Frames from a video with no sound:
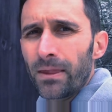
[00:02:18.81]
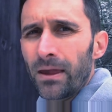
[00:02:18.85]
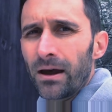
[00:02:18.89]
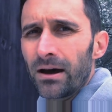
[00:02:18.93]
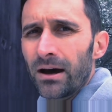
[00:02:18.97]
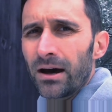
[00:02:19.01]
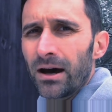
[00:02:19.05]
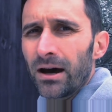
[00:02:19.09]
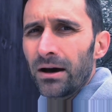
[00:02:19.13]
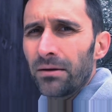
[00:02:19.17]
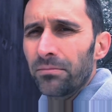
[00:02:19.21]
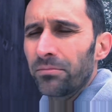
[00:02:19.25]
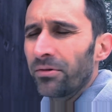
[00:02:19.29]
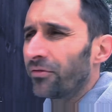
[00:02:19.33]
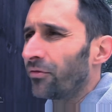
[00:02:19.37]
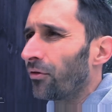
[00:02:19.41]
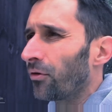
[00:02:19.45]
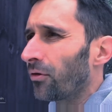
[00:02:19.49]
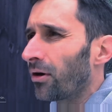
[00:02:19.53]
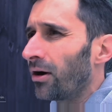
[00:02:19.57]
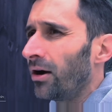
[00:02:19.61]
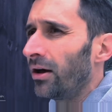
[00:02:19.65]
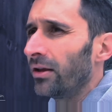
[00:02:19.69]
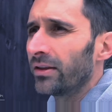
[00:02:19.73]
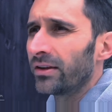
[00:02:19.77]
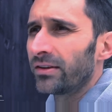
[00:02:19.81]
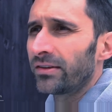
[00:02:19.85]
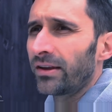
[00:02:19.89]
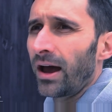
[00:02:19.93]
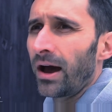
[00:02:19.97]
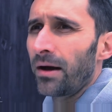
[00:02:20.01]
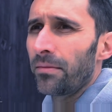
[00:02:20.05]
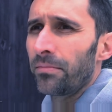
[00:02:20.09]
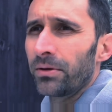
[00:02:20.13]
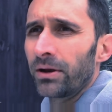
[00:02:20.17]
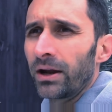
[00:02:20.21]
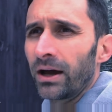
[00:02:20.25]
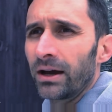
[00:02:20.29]
uh, before all this
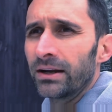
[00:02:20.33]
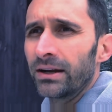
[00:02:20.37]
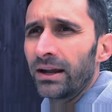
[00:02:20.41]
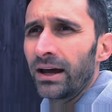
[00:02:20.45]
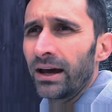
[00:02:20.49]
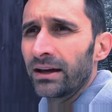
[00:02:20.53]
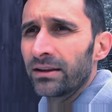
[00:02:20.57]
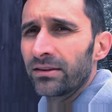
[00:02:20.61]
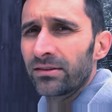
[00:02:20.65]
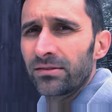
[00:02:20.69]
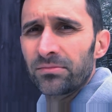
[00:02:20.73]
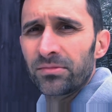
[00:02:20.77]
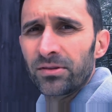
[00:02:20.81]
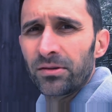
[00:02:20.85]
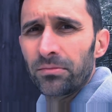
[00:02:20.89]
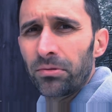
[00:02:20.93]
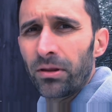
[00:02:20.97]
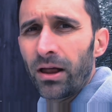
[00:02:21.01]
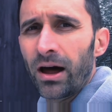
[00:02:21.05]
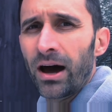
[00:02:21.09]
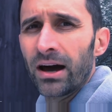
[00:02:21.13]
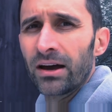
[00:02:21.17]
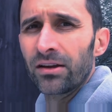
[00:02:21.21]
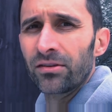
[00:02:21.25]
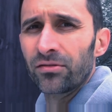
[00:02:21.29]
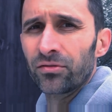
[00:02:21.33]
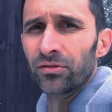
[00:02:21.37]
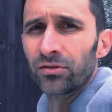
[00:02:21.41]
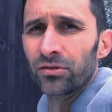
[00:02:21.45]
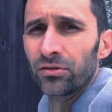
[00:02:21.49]
happened, I'd had some supplies for